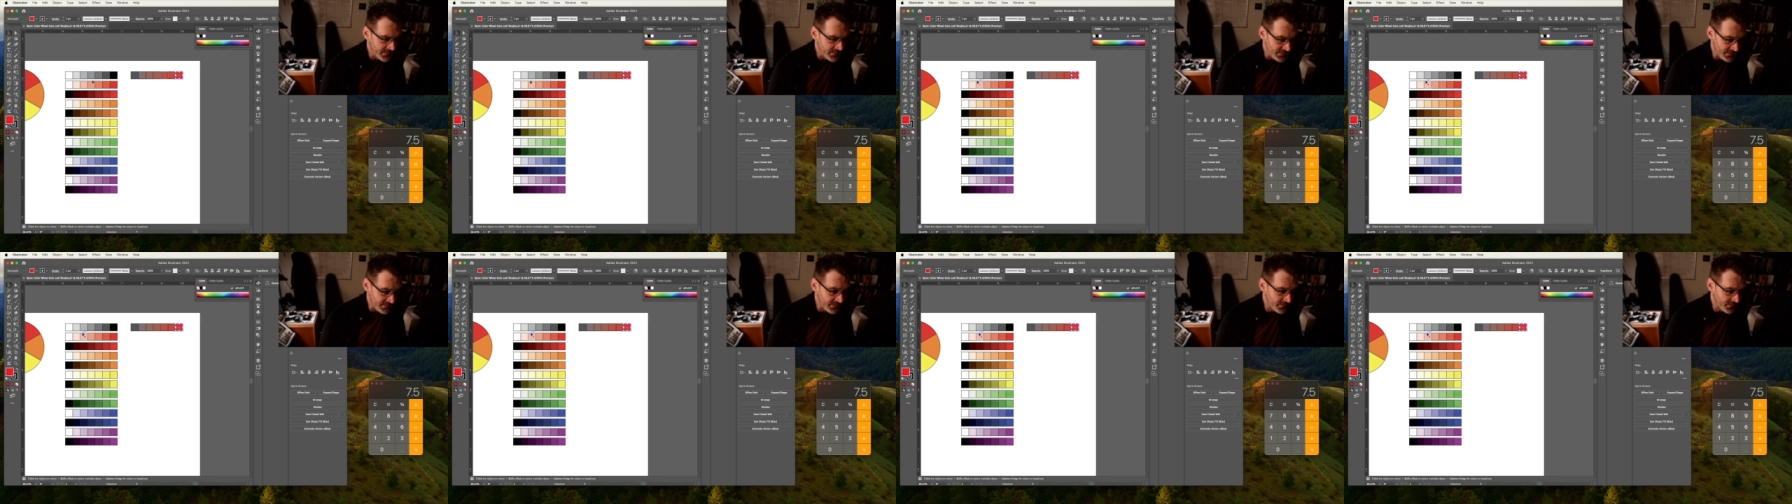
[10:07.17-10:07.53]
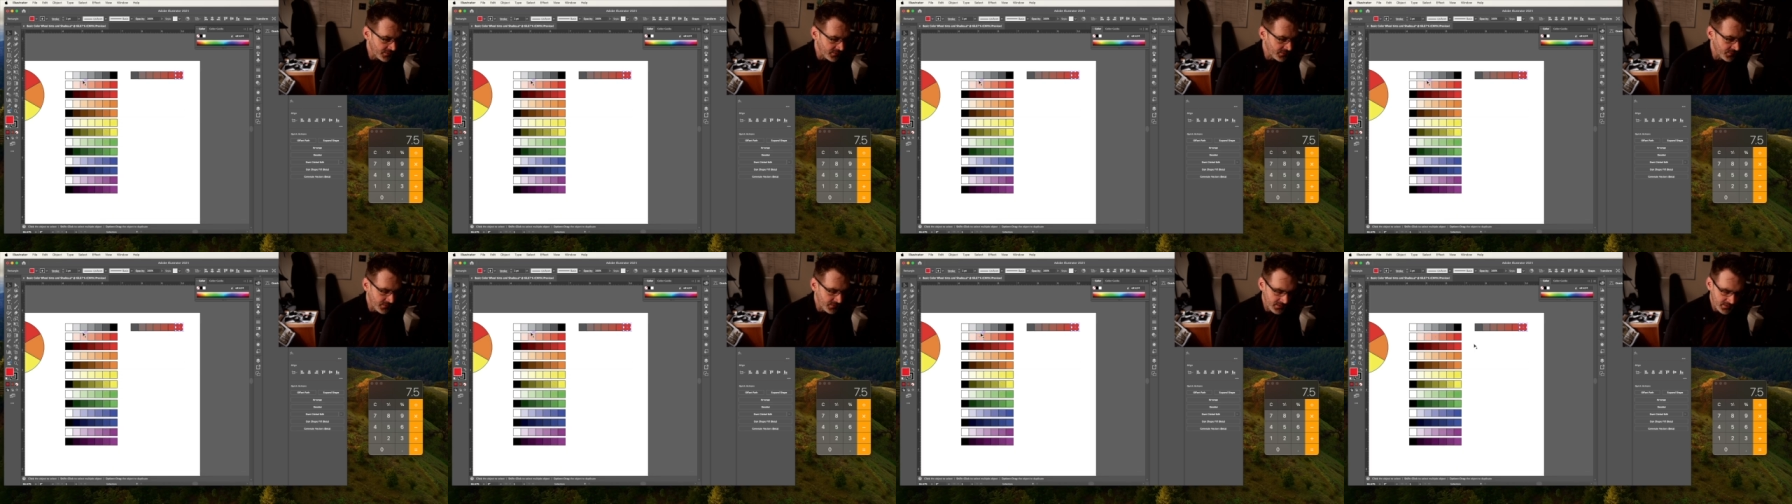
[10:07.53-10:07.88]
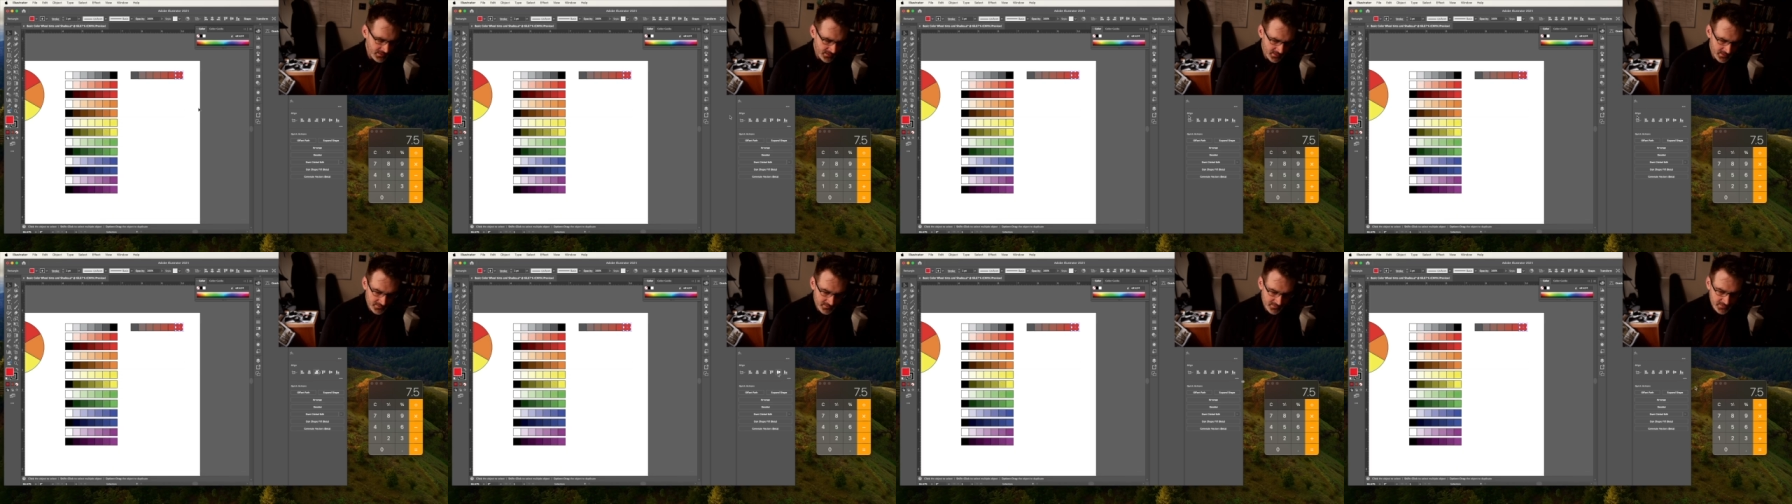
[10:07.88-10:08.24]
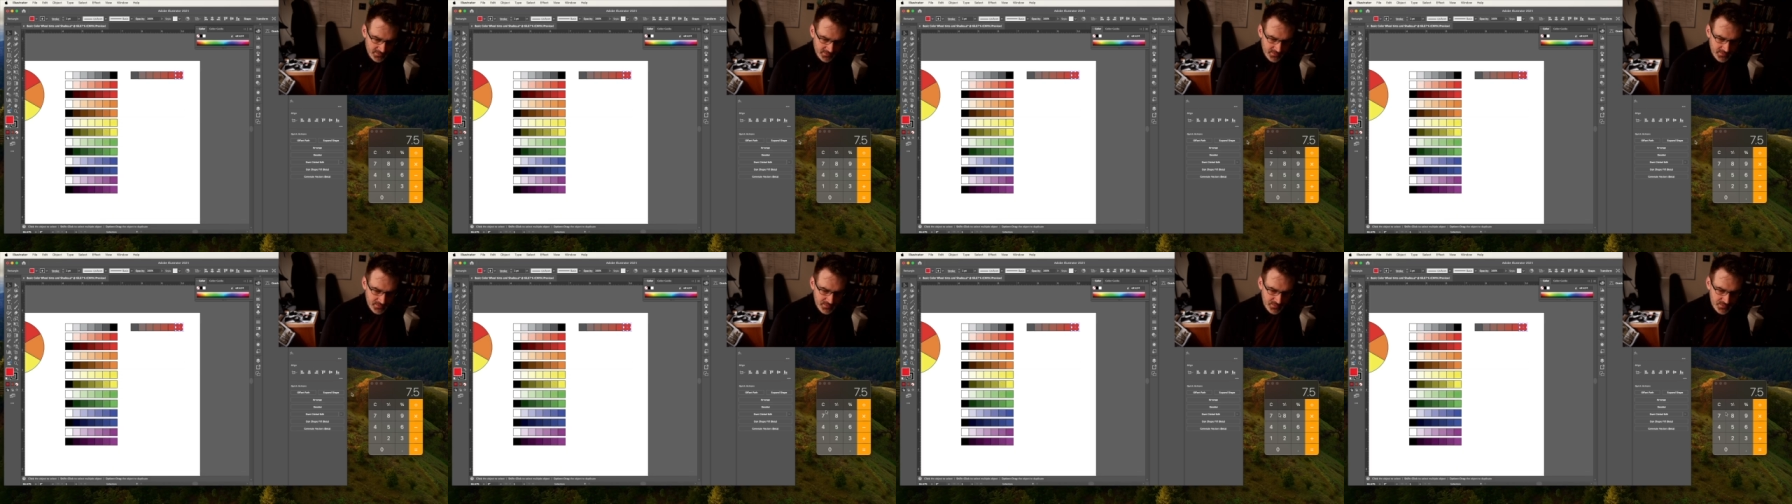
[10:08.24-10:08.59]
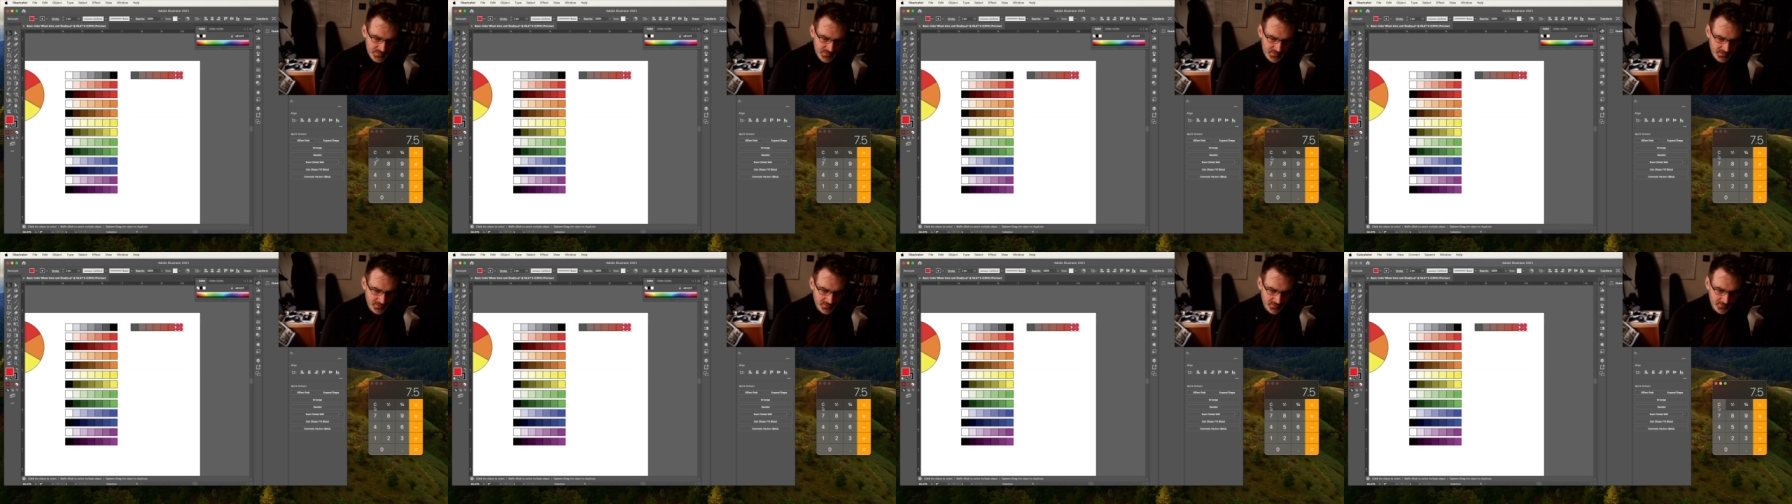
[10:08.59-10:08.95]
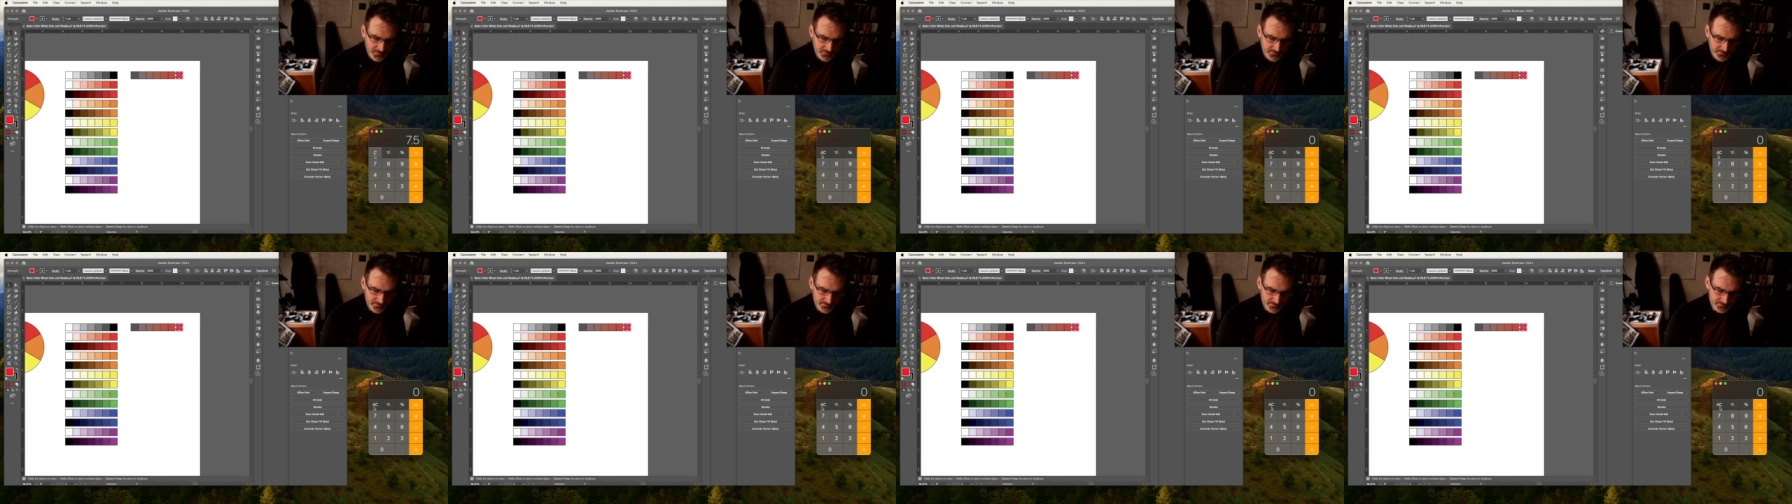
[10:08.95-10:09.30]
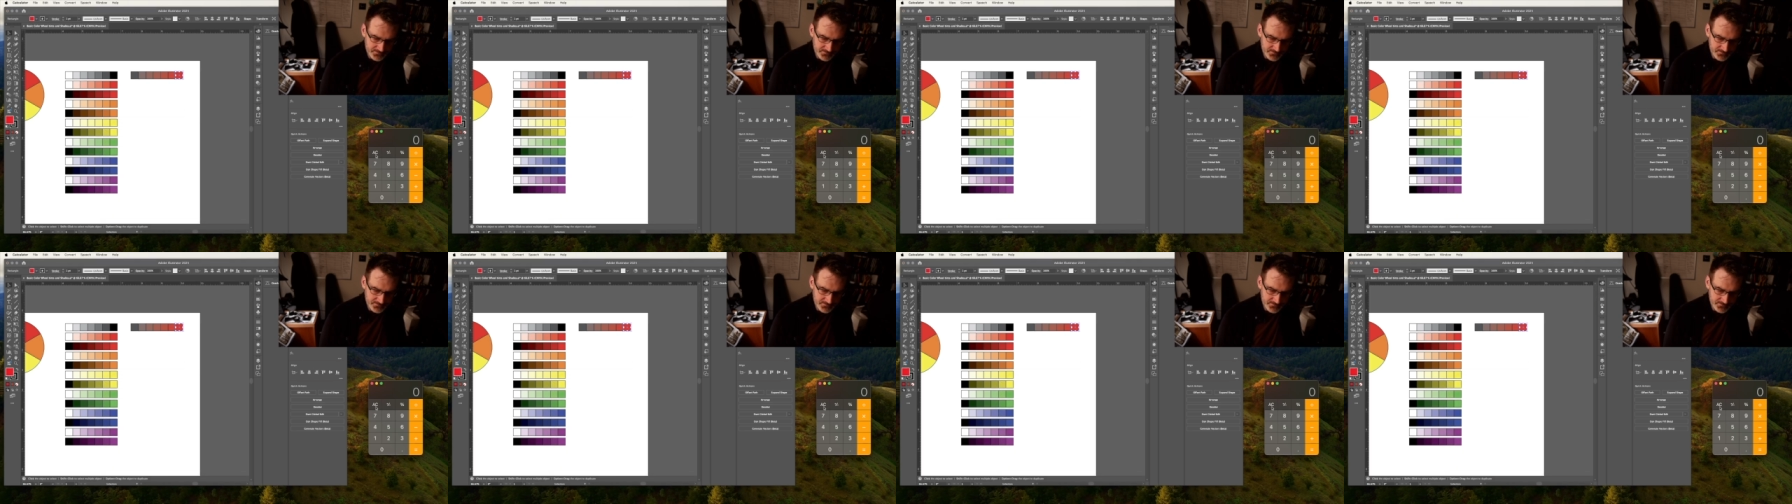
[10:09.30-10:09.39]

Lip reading: 0 here. So